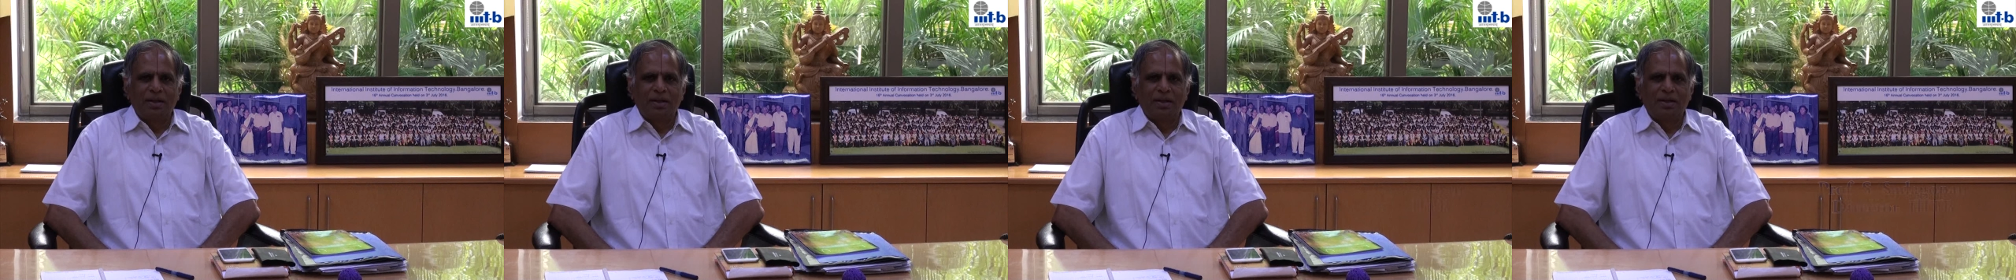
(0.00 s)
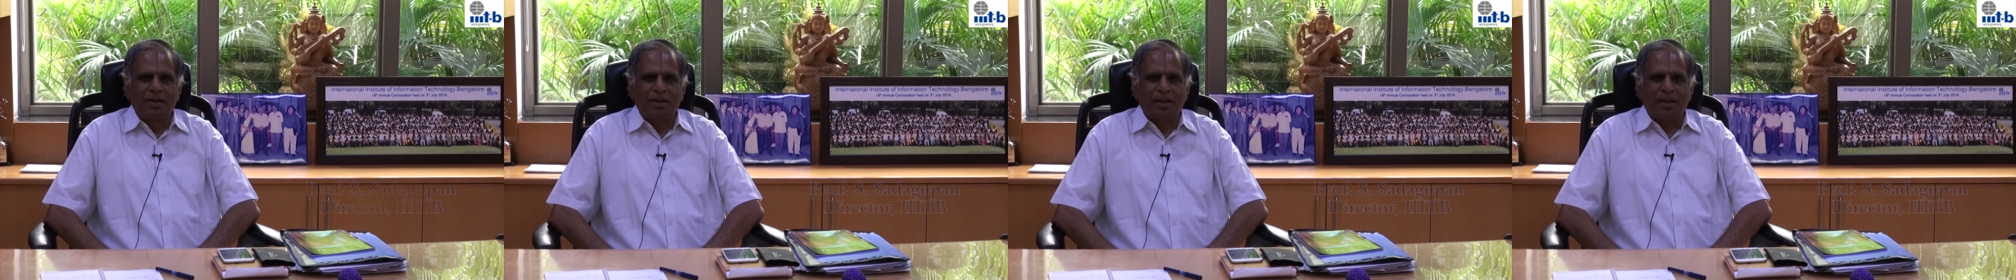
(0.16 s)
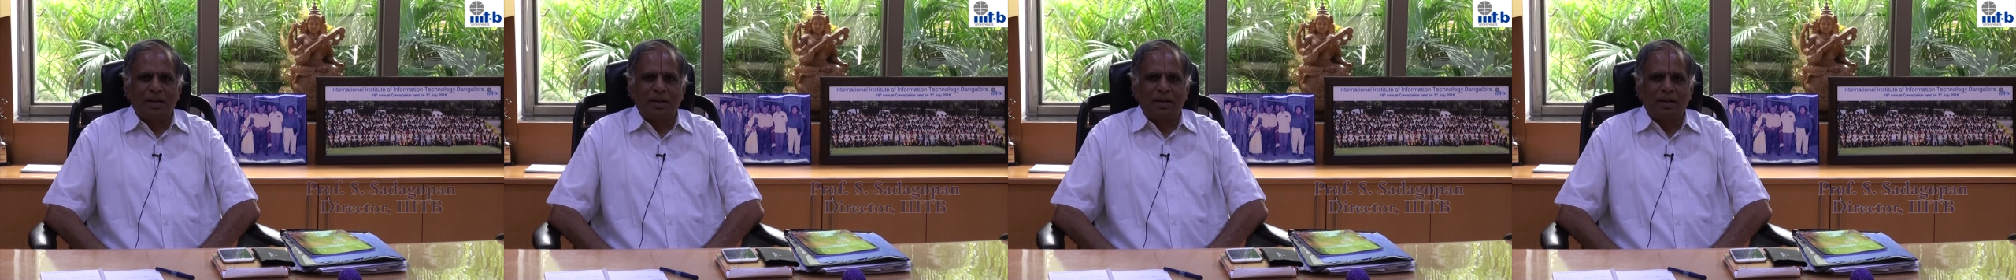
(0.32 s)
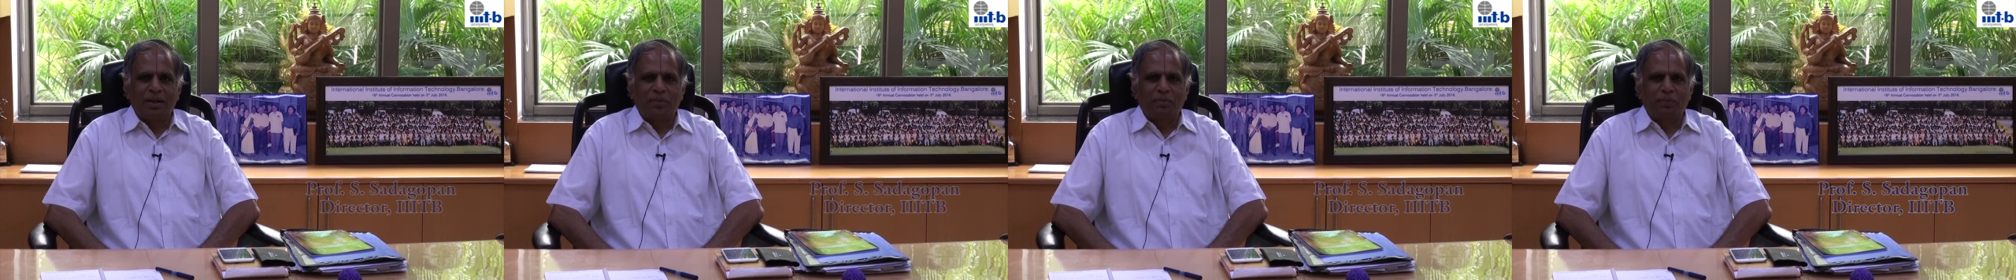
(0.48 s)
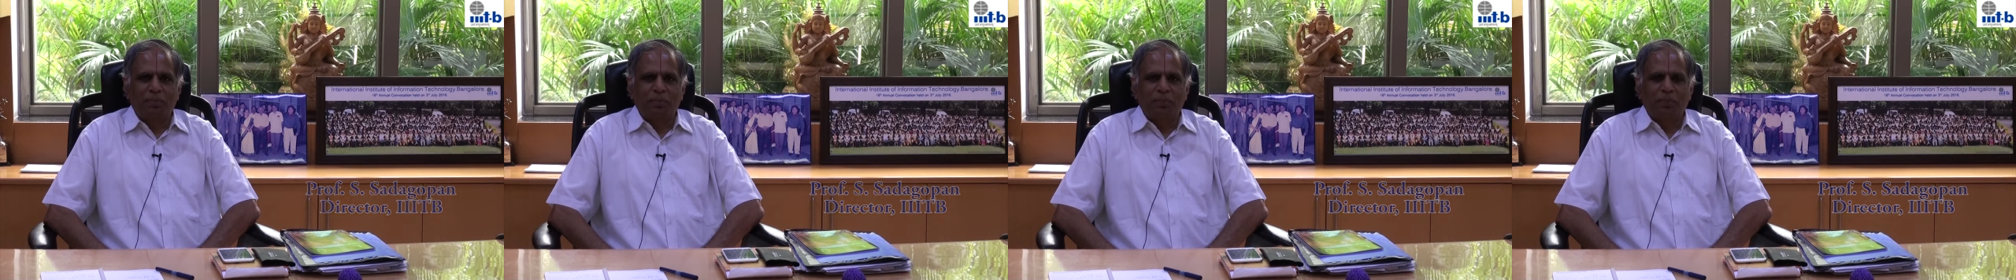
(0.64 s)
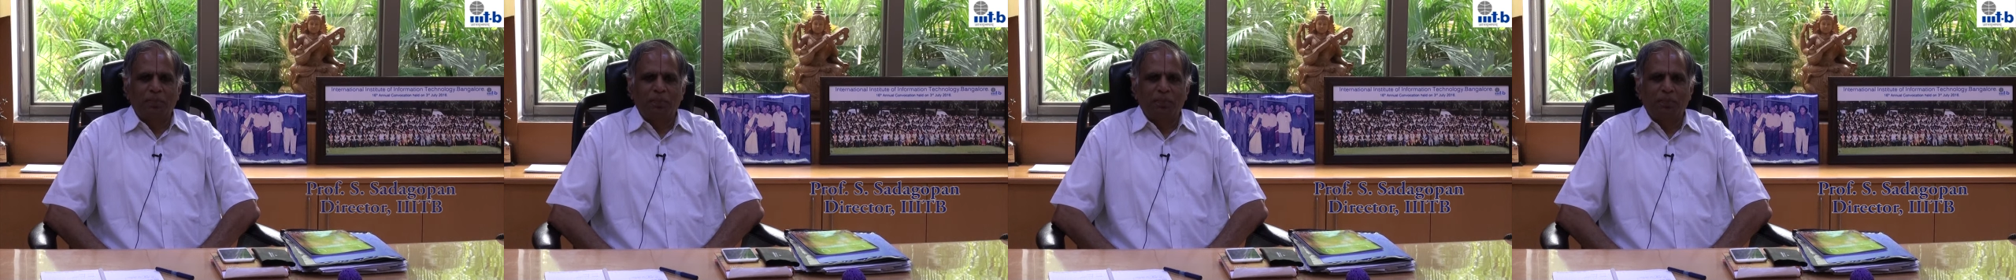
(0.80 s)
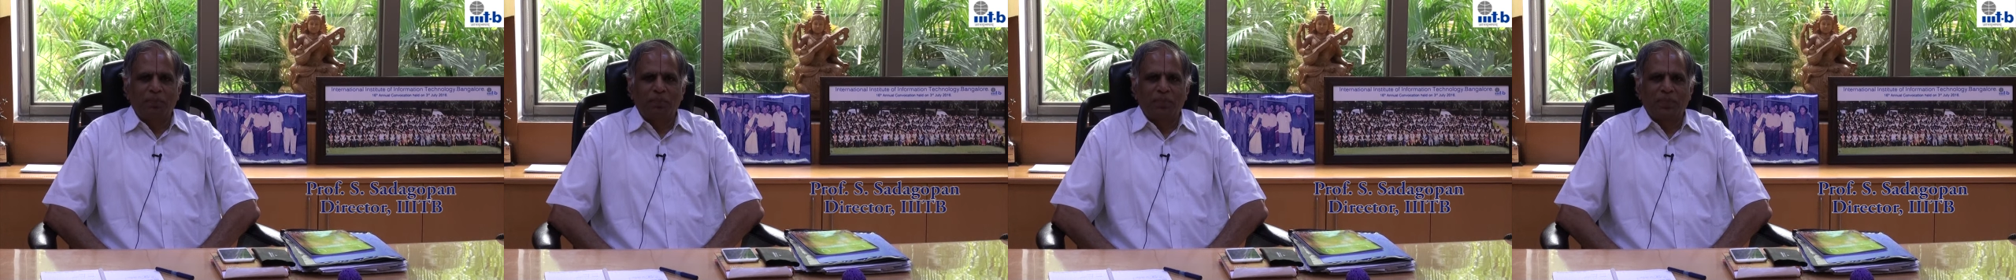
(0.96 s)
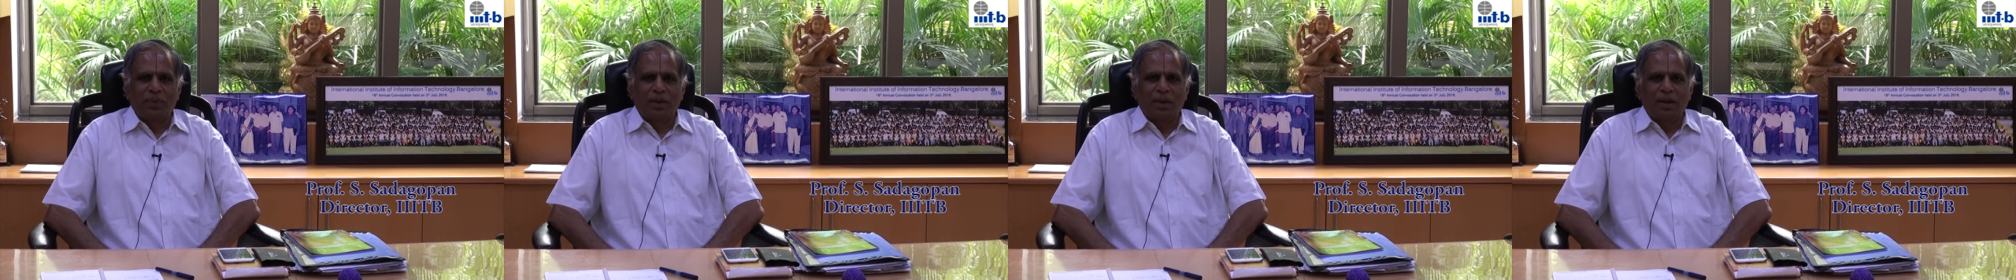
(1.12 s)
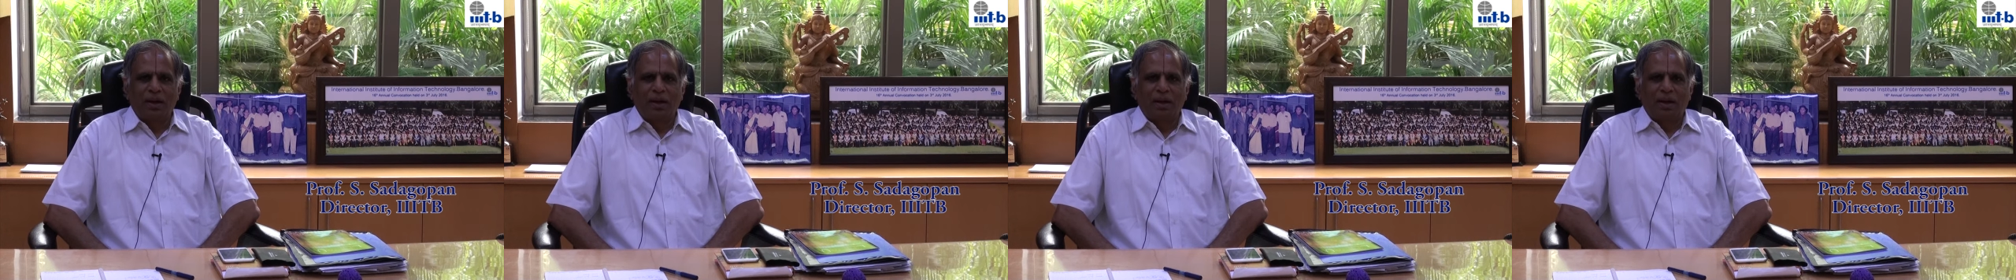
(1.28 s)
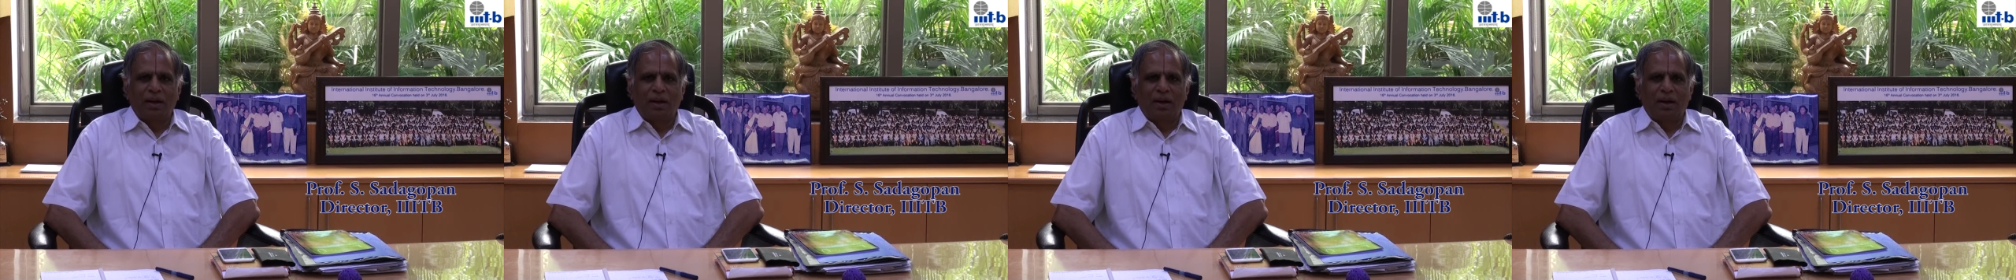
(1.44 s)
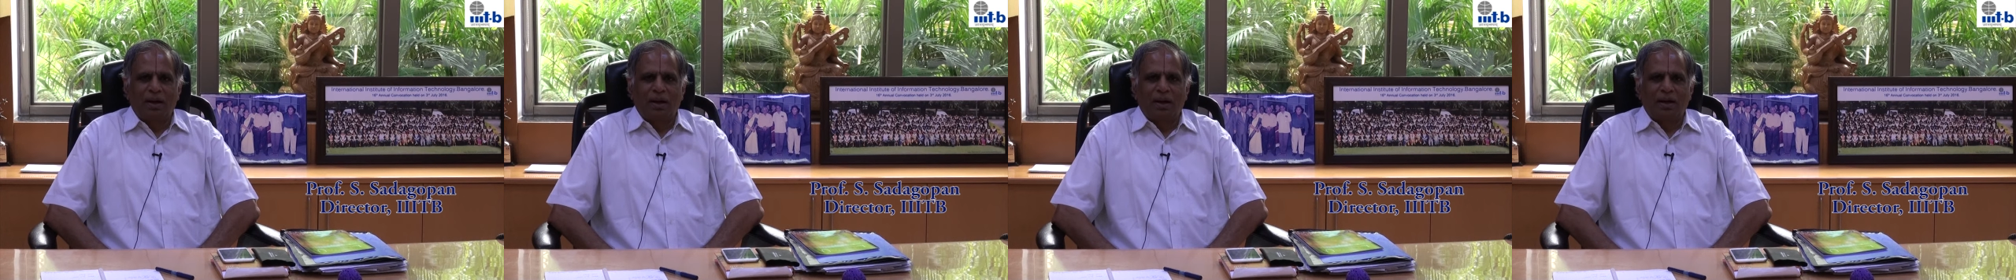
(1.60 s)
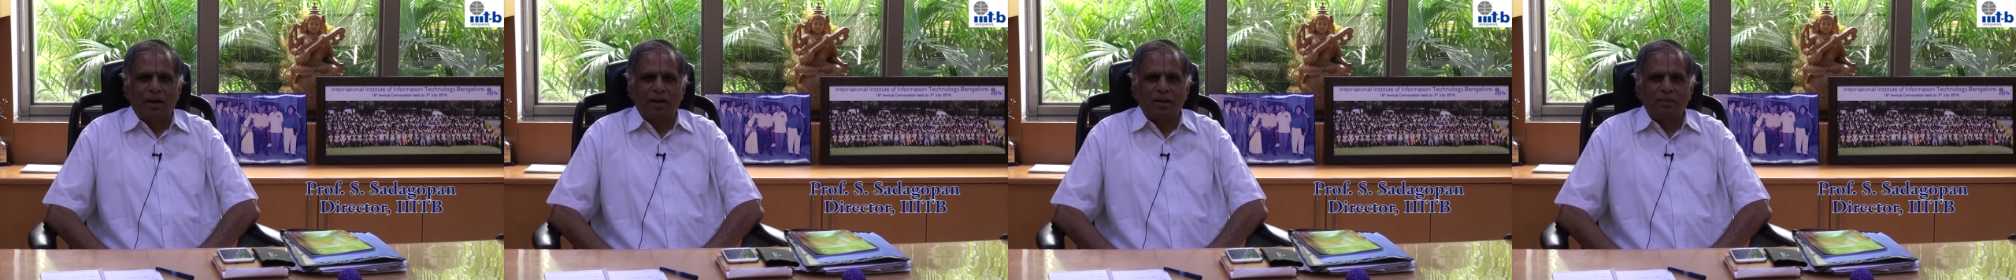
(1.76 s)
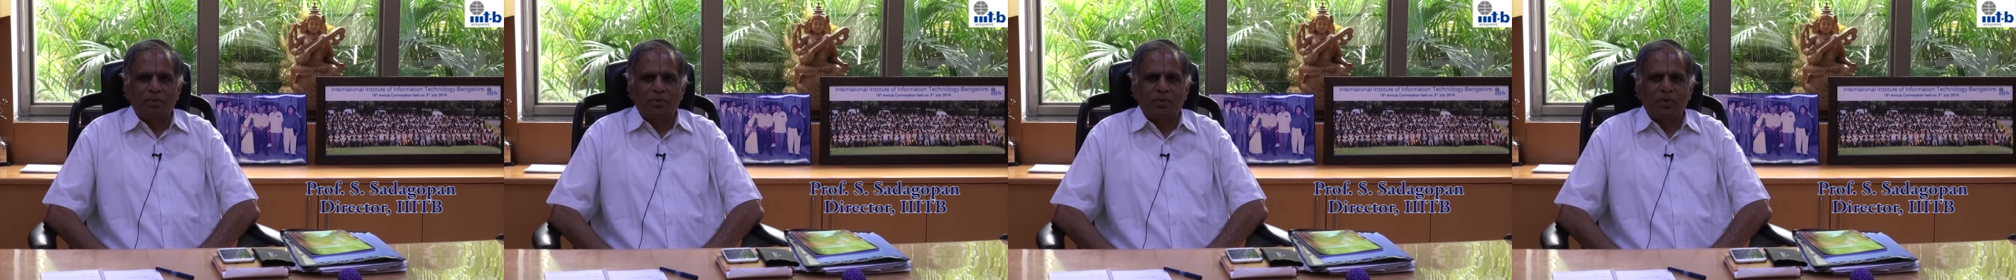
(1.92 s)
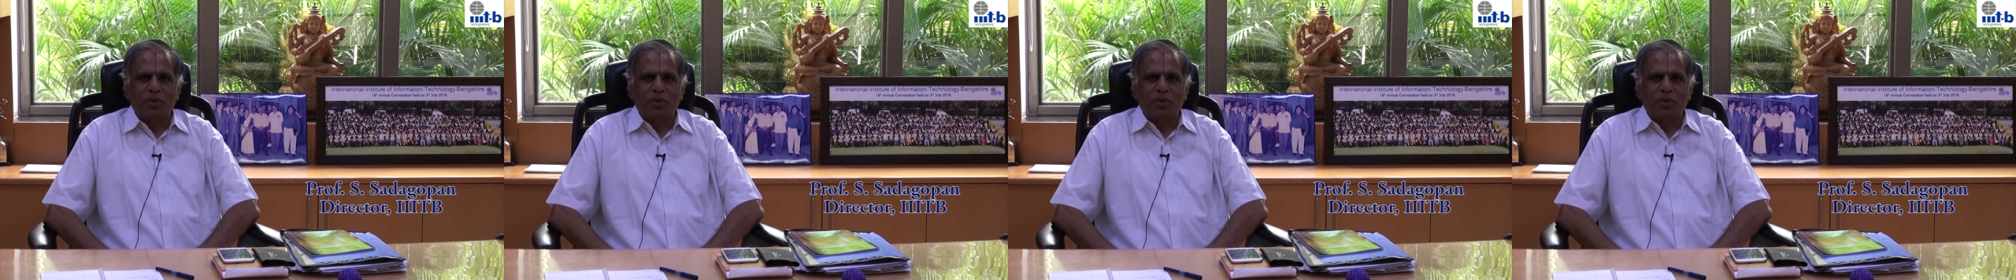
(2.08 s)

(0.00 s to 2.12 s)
Dear alum, I am